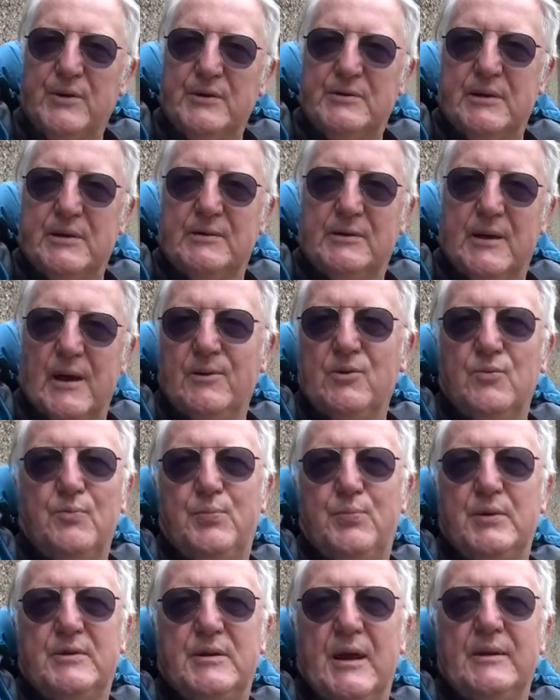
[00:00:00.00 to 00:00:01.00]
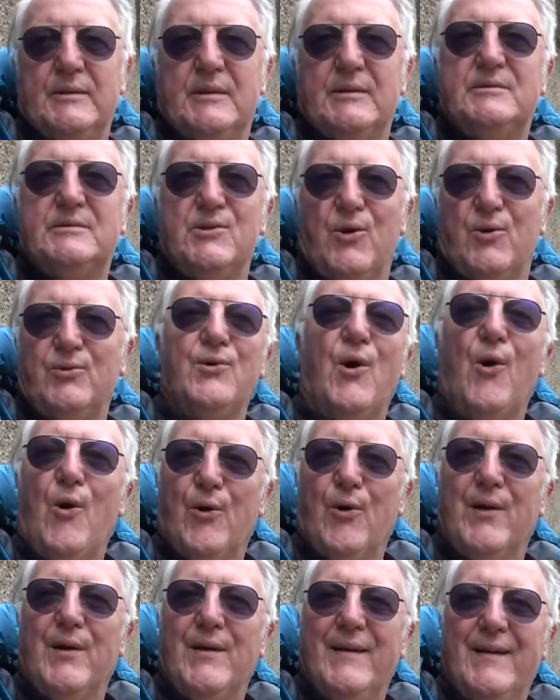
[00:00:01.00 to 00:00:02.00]
he said, "Can you pretend it's your
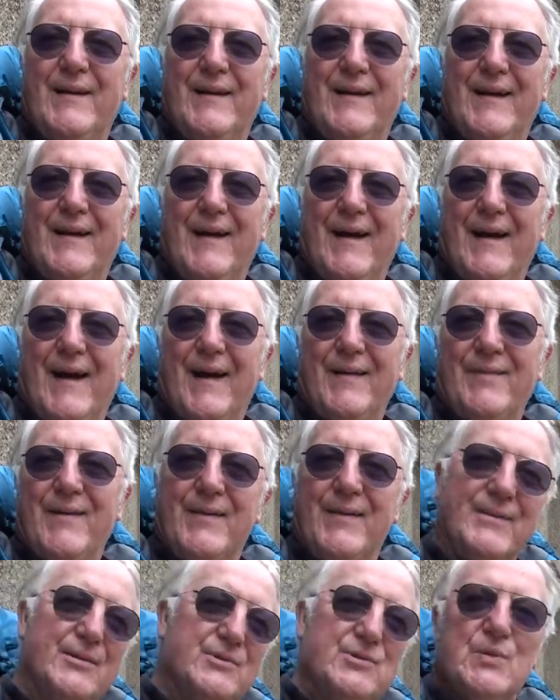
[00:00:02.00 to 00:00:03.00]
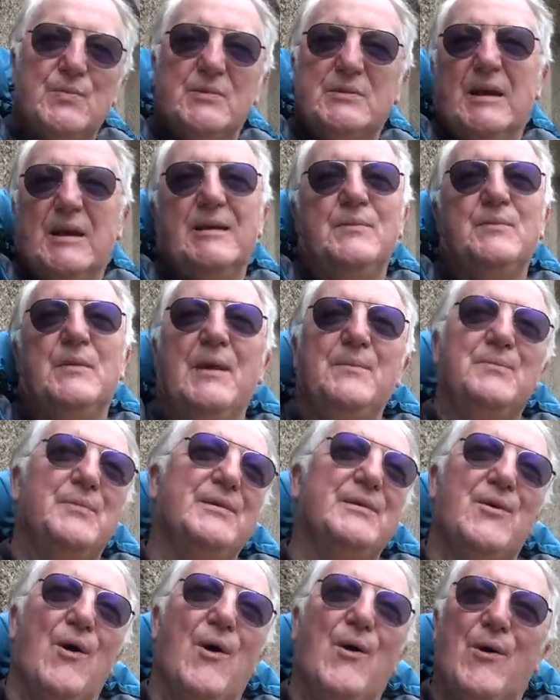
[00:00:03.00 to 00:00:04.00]
dog?" And then the Germans let him keep
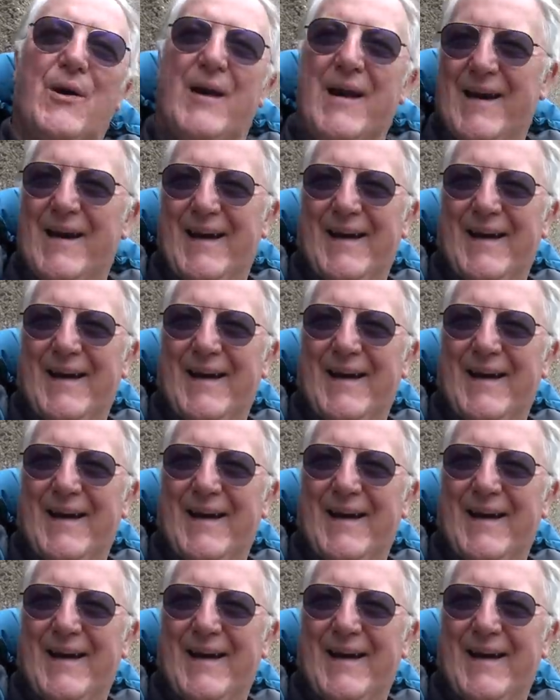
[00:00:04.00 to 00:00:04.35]
the dog.